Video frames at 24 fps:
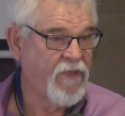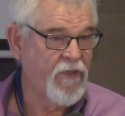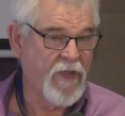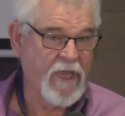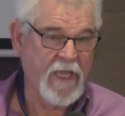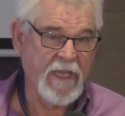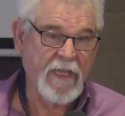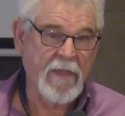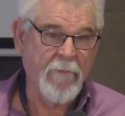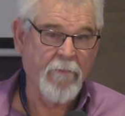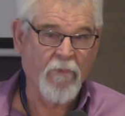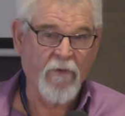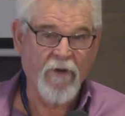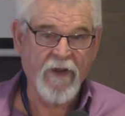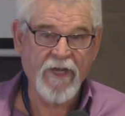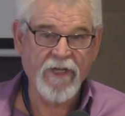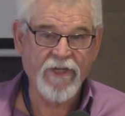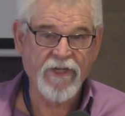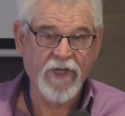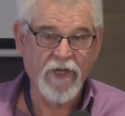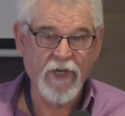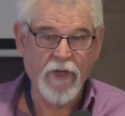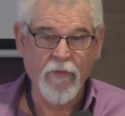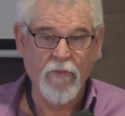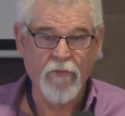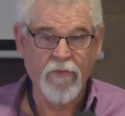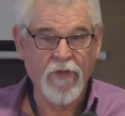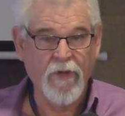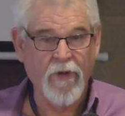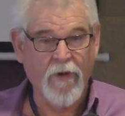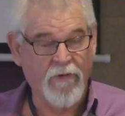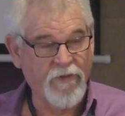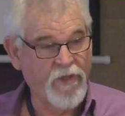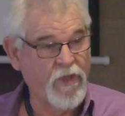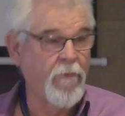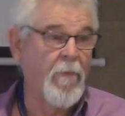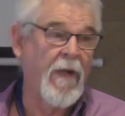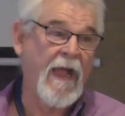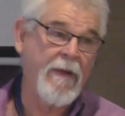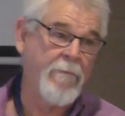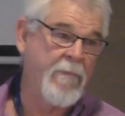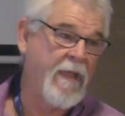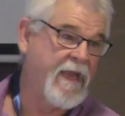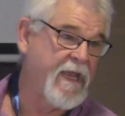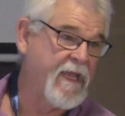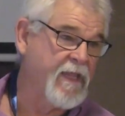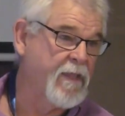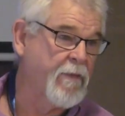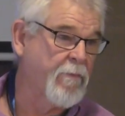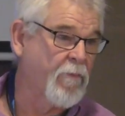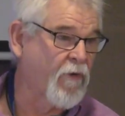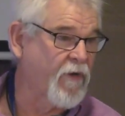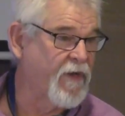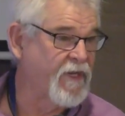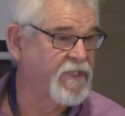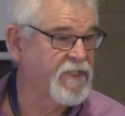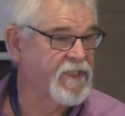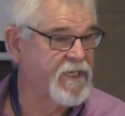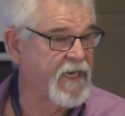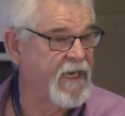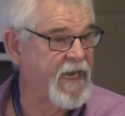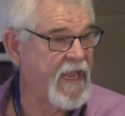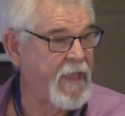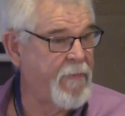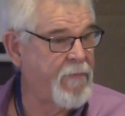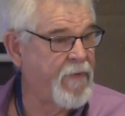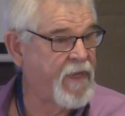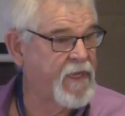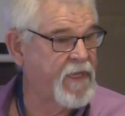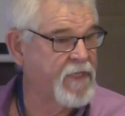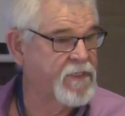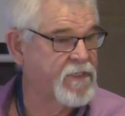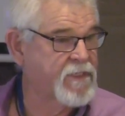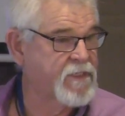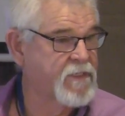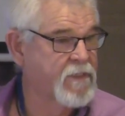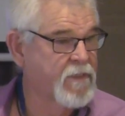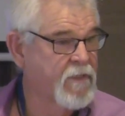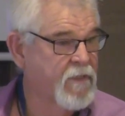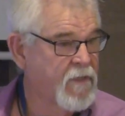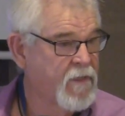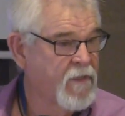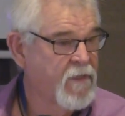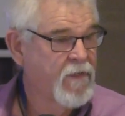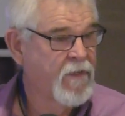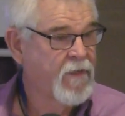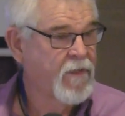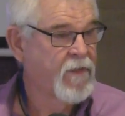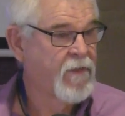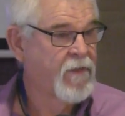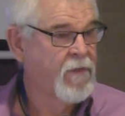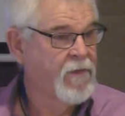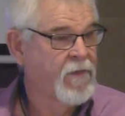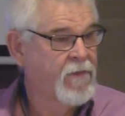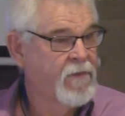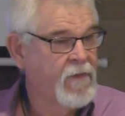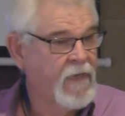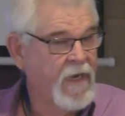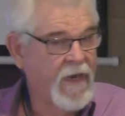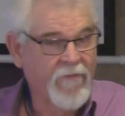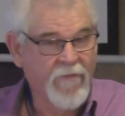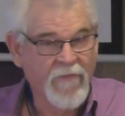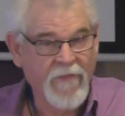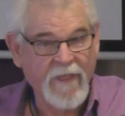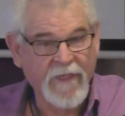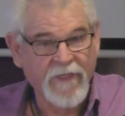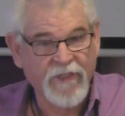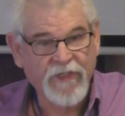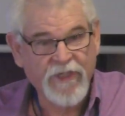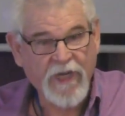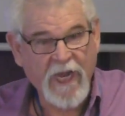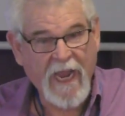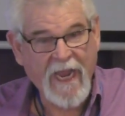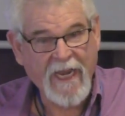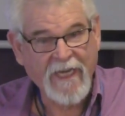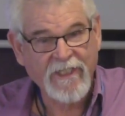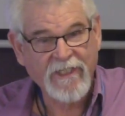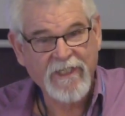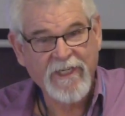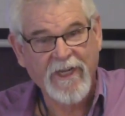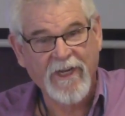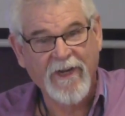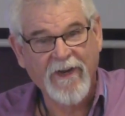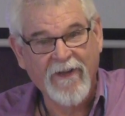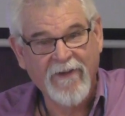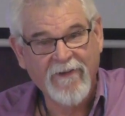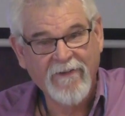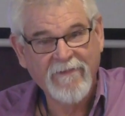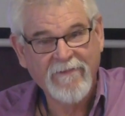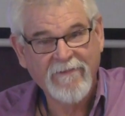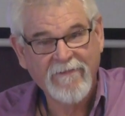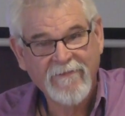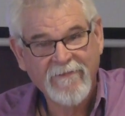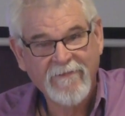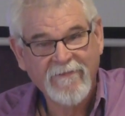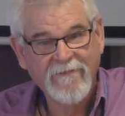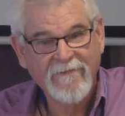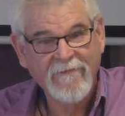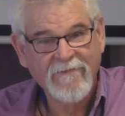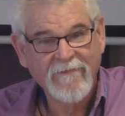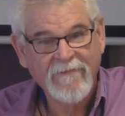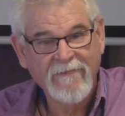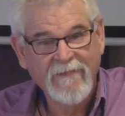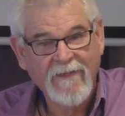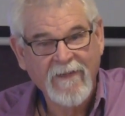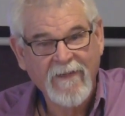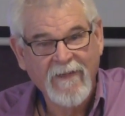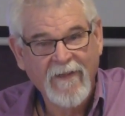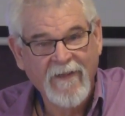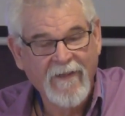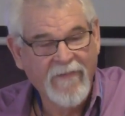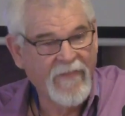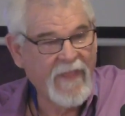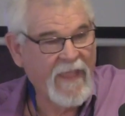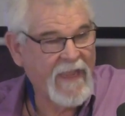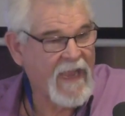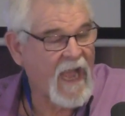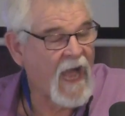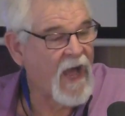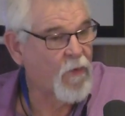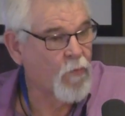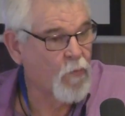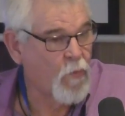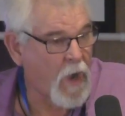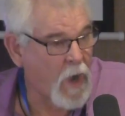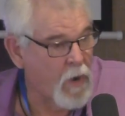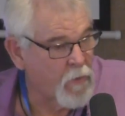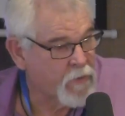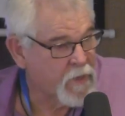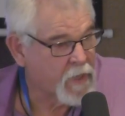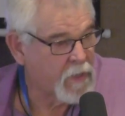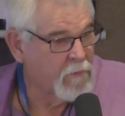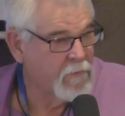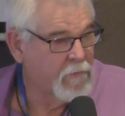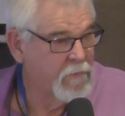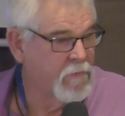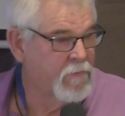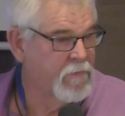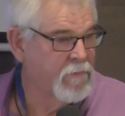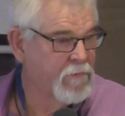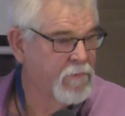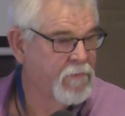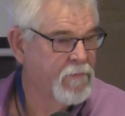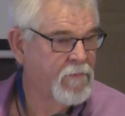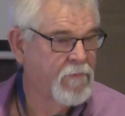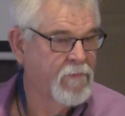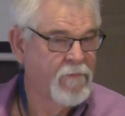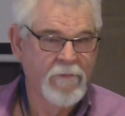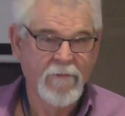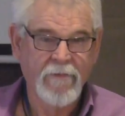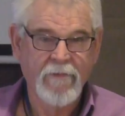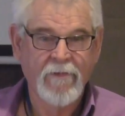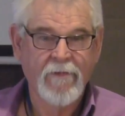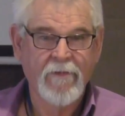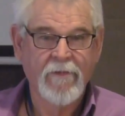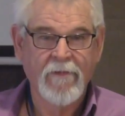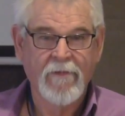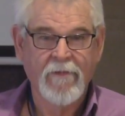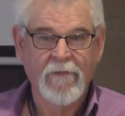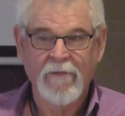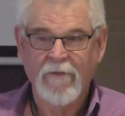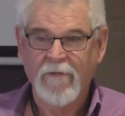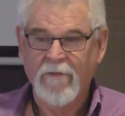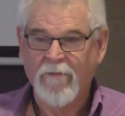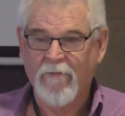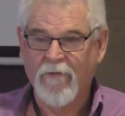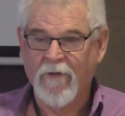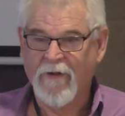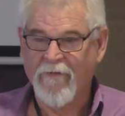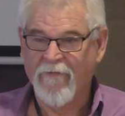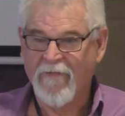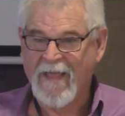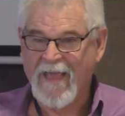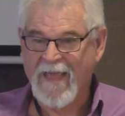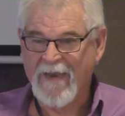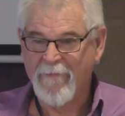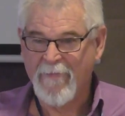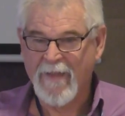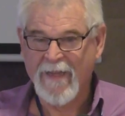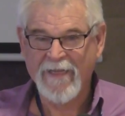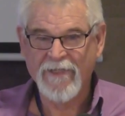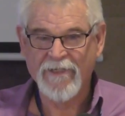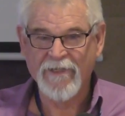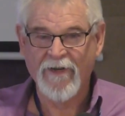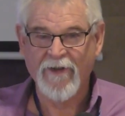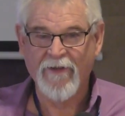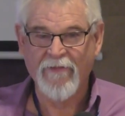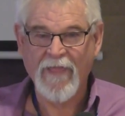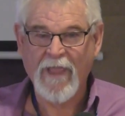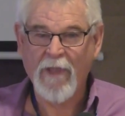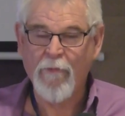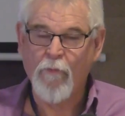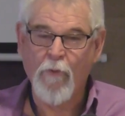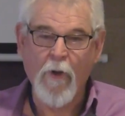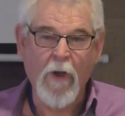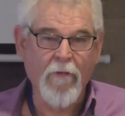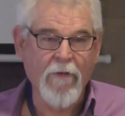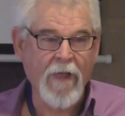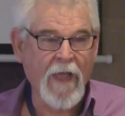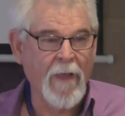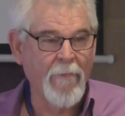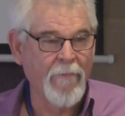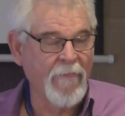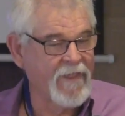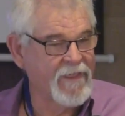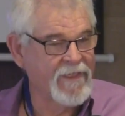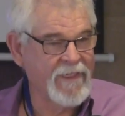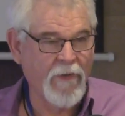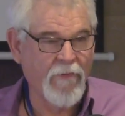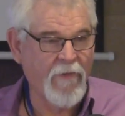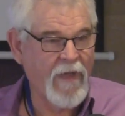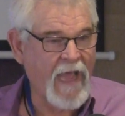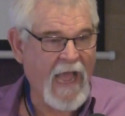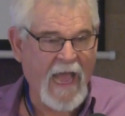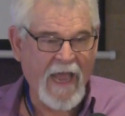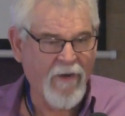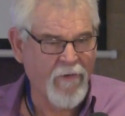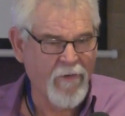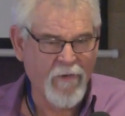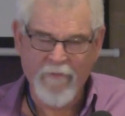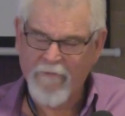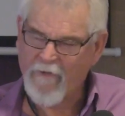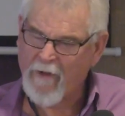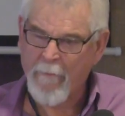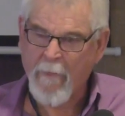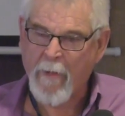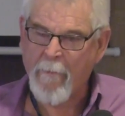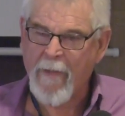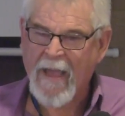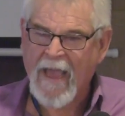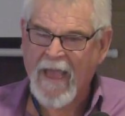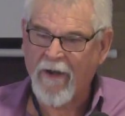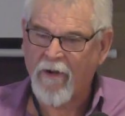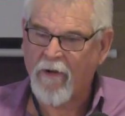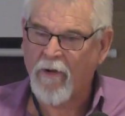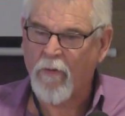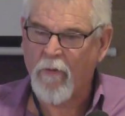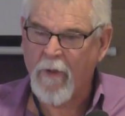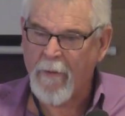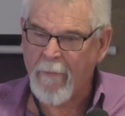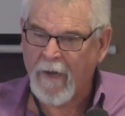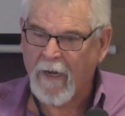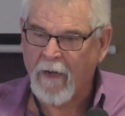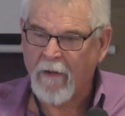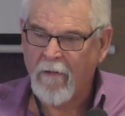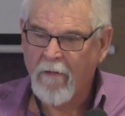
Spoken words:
get in the Marines and you might make it in the Marines today because everything's changed, you know. They got woke. Whatever that means, you know. They woke up and they said, well, I don't know if I'm a man or a woman.